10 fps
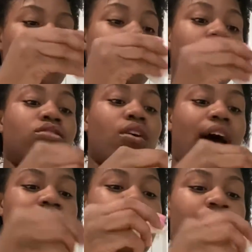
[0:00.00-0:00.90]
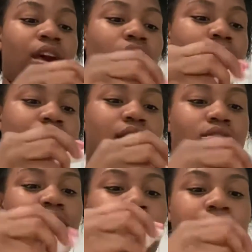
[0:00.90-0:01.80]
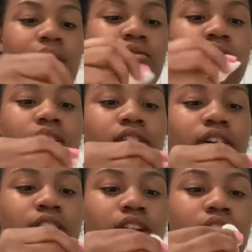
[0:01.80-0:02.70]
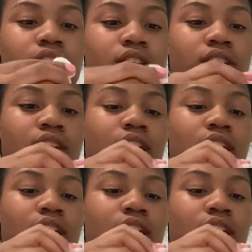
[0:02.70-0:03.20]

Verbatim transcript: So I have to paint all my nails that brown color and